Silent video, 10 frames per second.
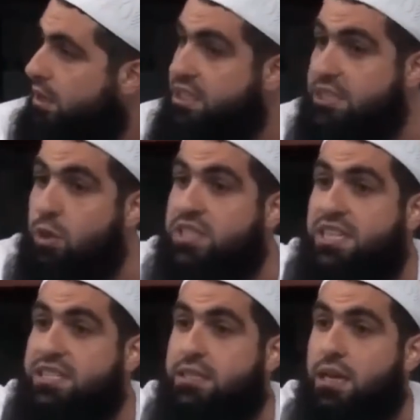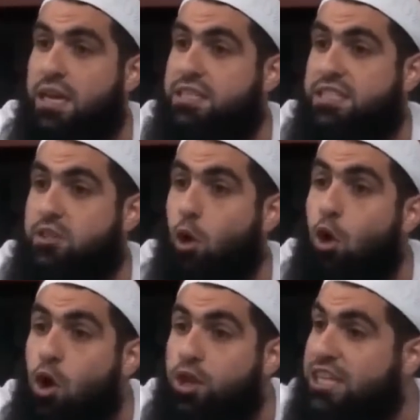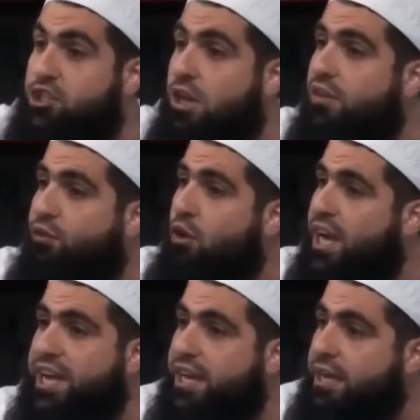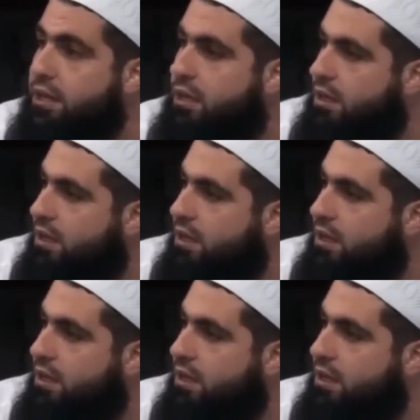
He says, so is this, is this all that you live for, eating?